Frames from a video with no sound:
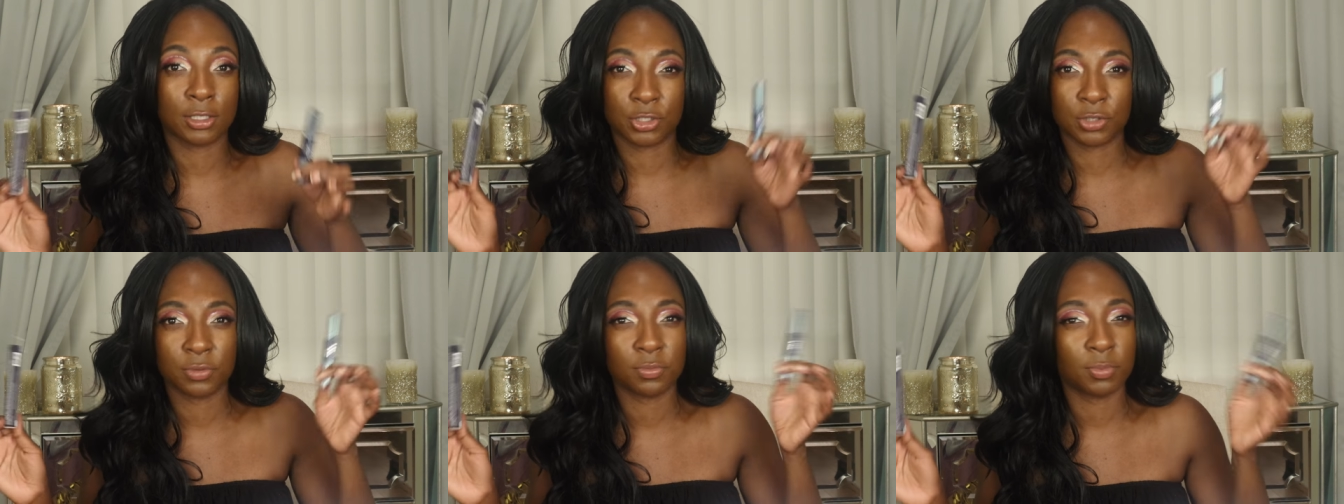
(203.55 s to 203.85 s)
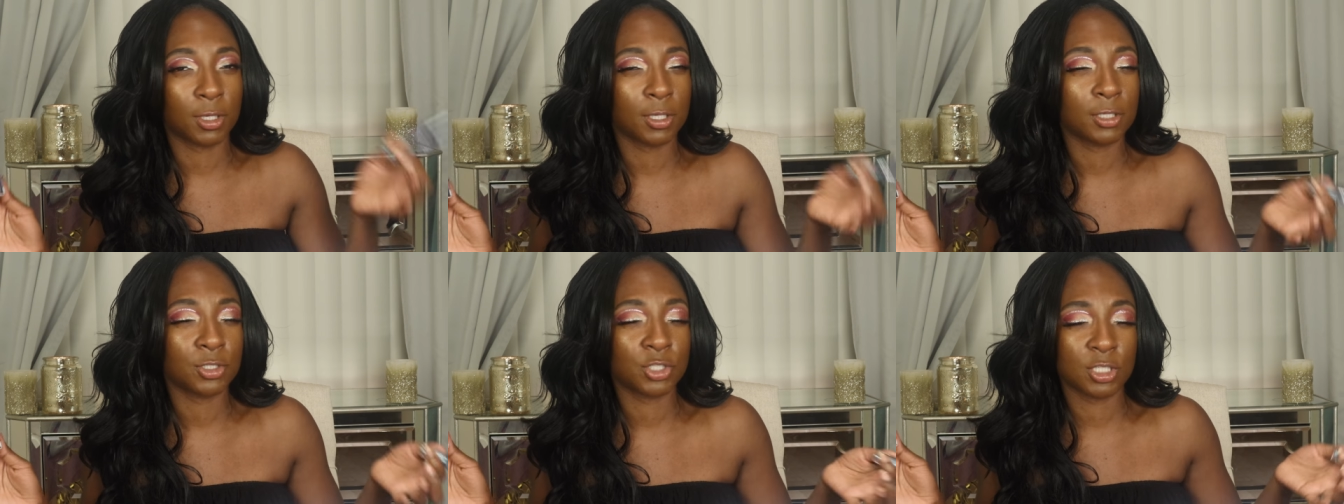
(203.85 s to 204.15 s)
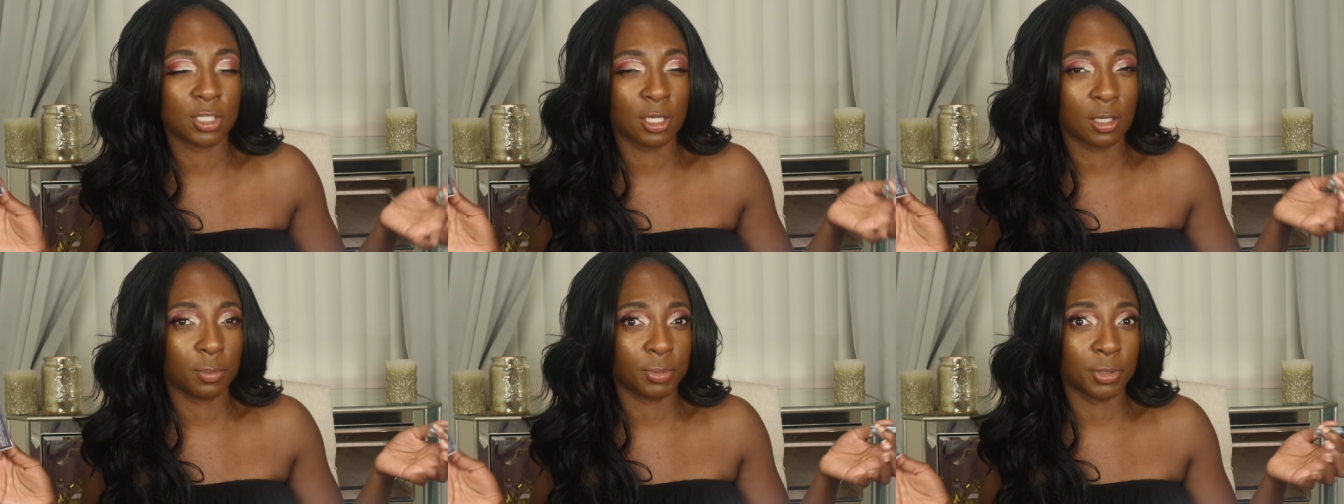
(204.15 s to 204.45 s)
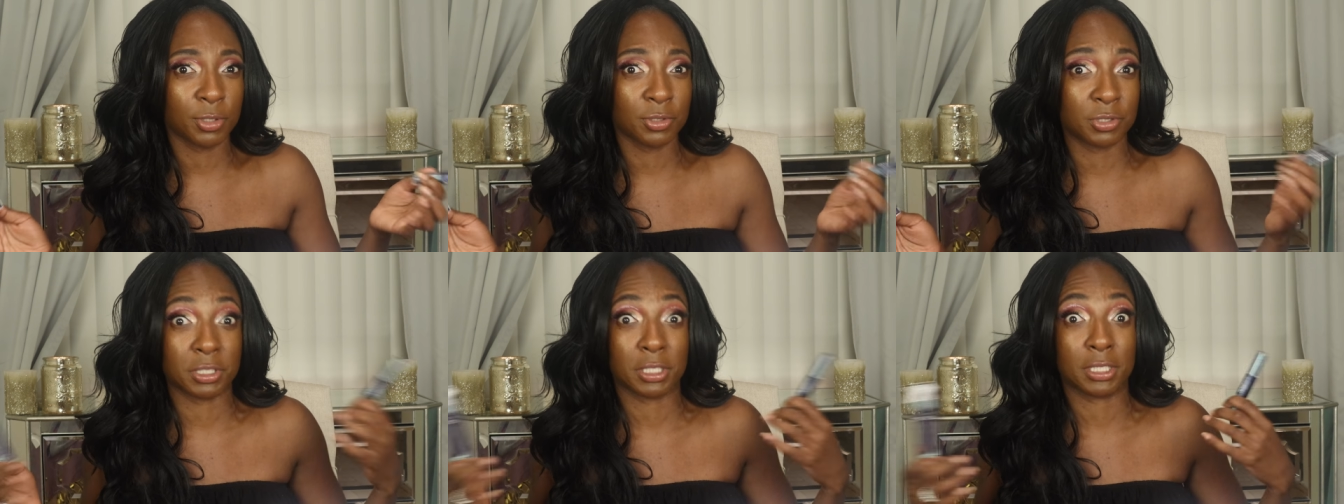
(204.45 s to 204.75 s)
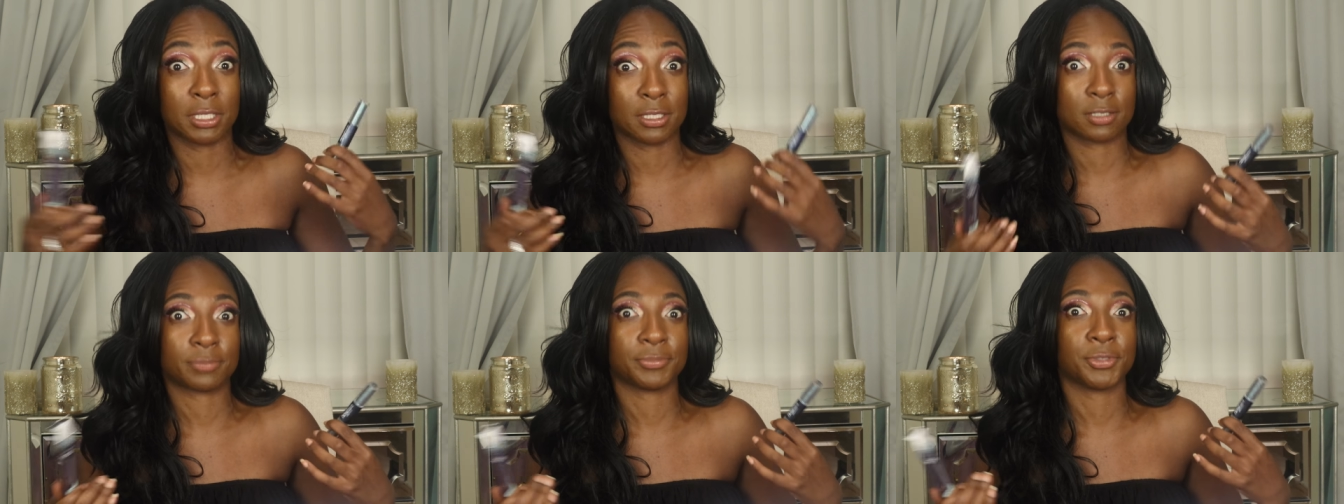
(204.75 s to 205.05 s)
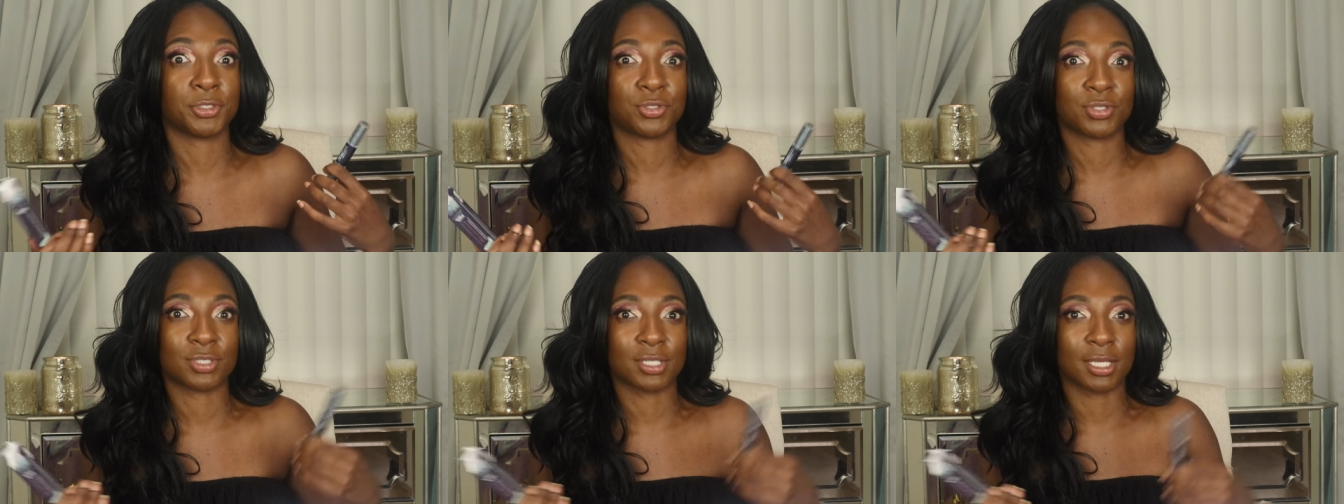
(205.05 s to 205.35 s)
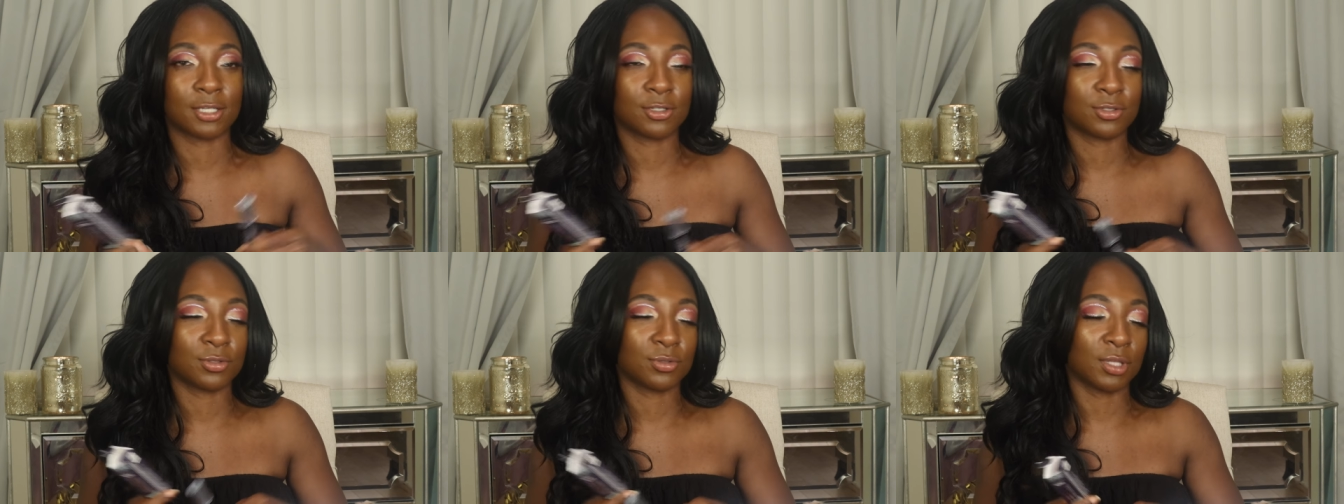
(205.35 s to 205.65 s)
She she uploads like as much as
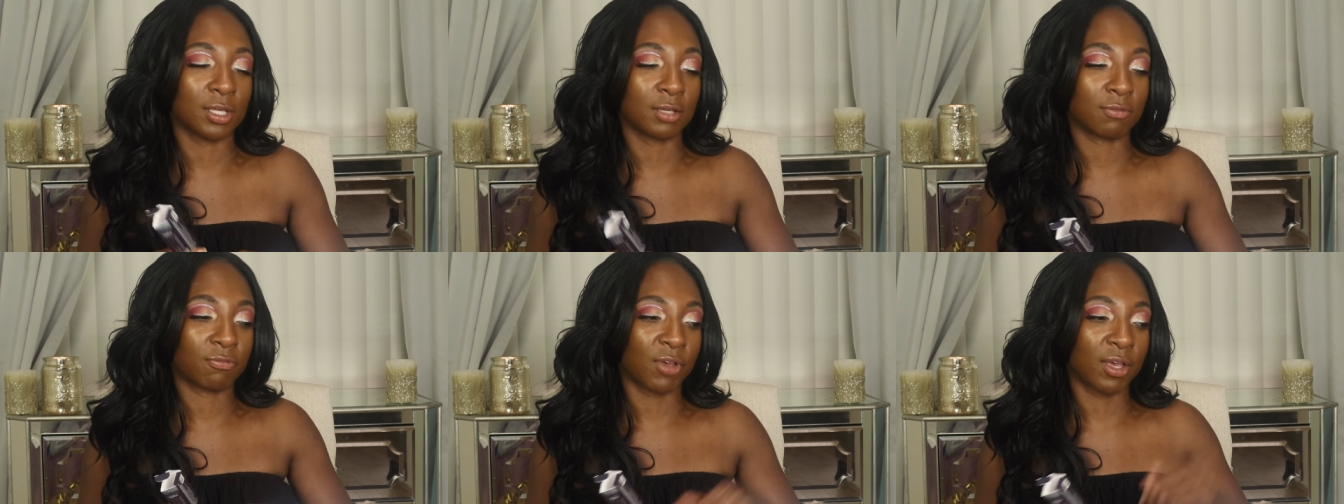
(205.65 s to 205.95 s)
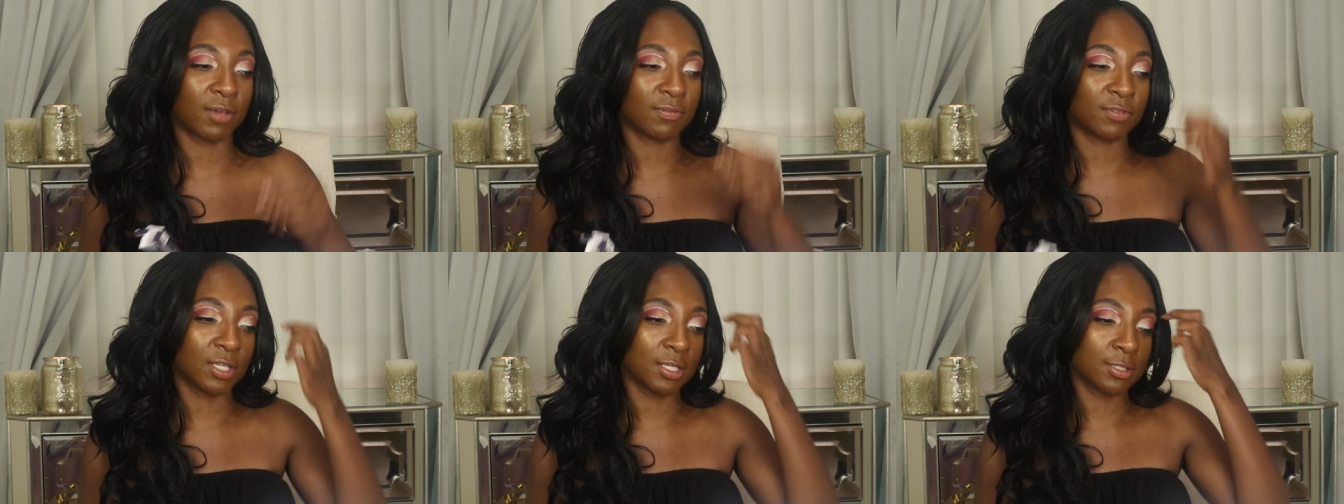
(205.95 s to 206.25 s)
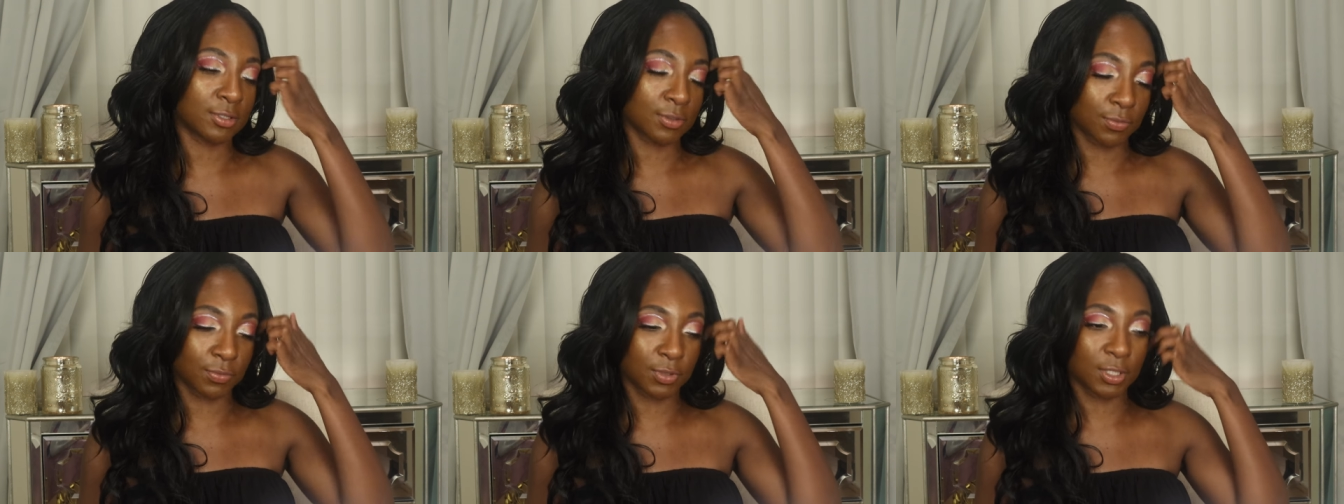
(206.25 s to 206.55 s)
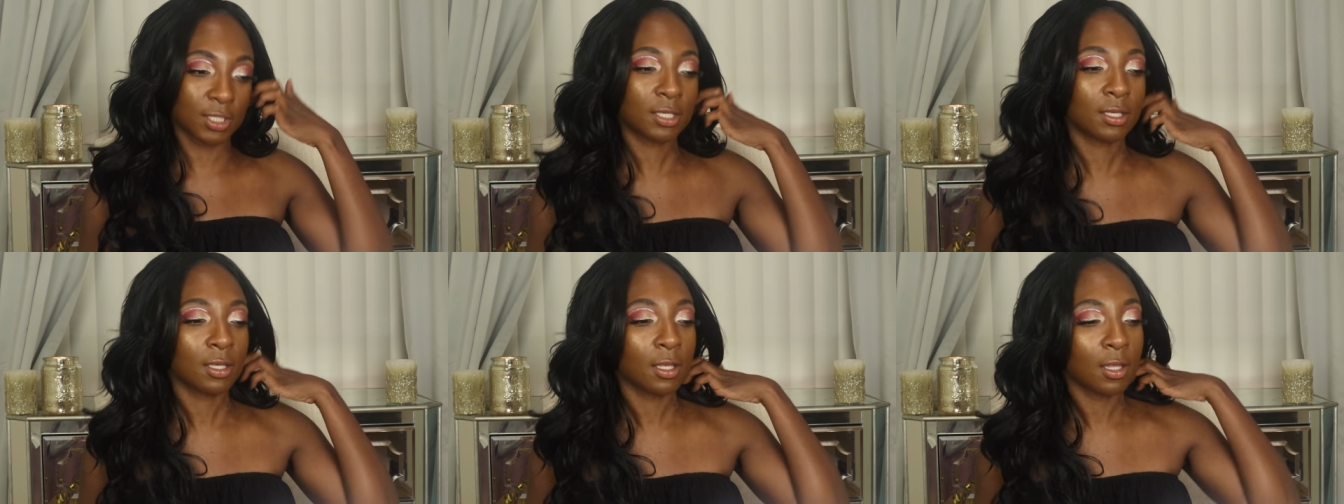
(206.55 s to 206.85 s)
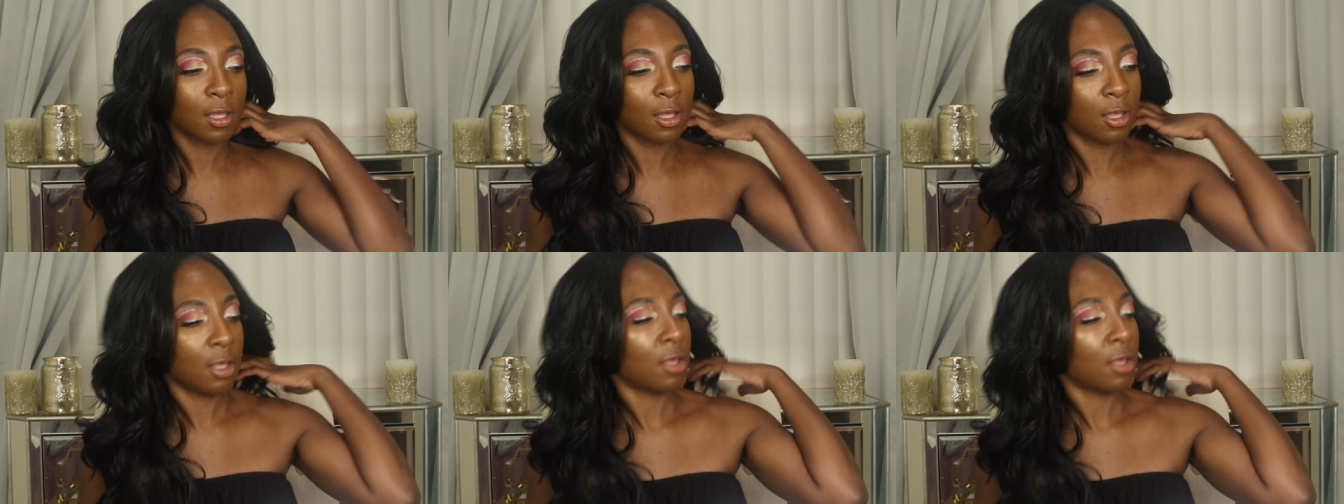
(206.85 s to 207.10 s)
I do, like five days a week.